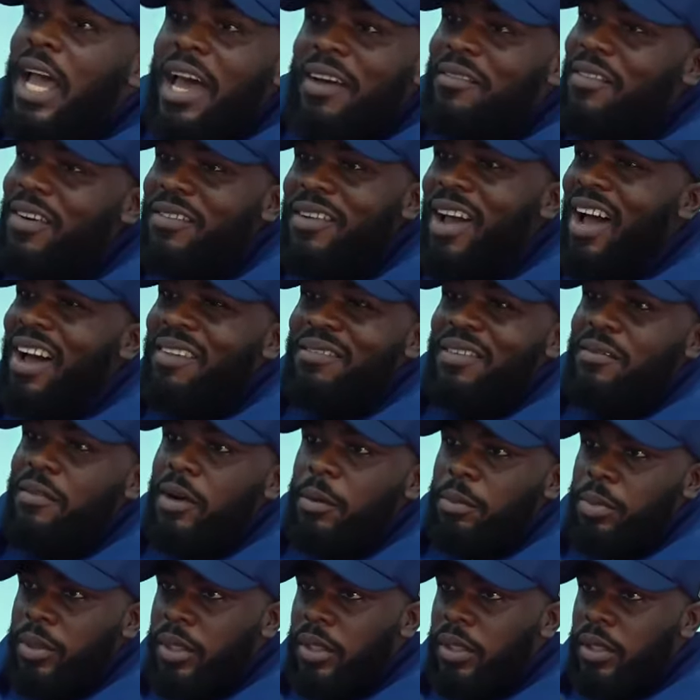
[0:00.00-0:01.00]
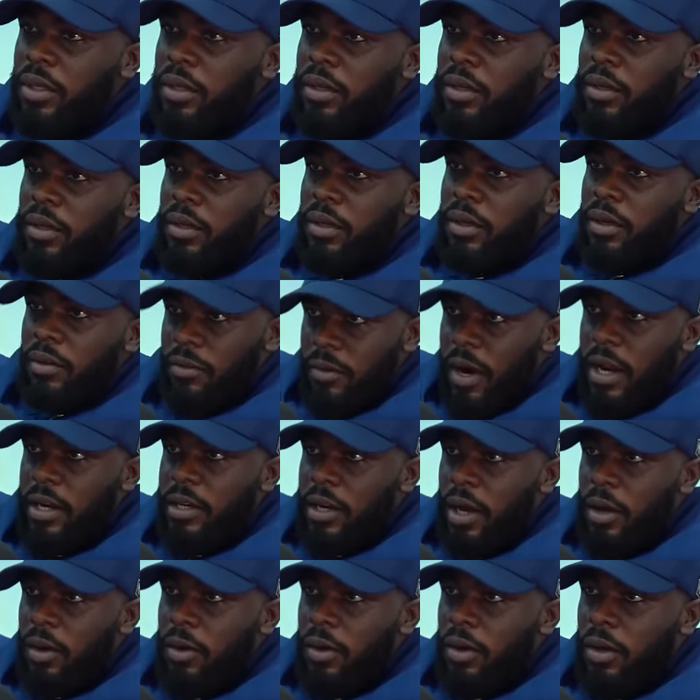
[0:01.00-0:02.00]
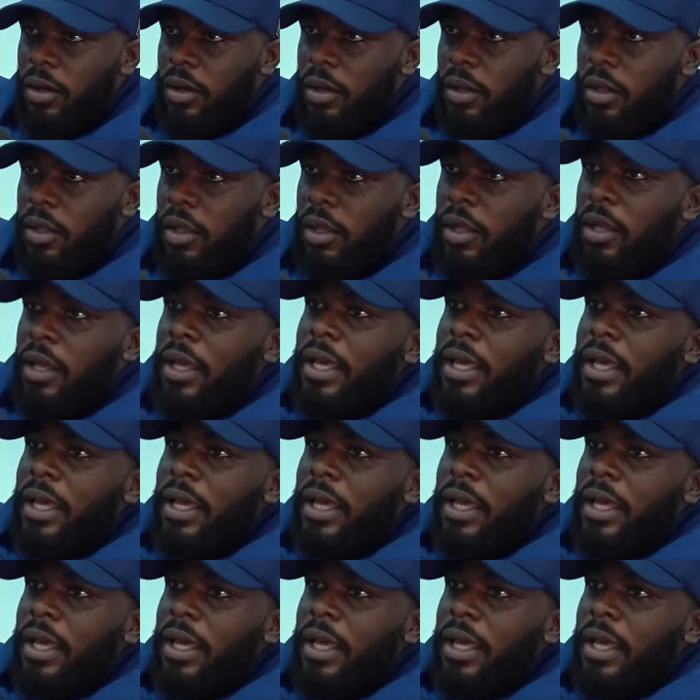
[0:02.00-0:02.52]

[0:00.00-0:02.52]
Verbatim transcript: have, I've ever been. Right so why now. Are you not sleeping?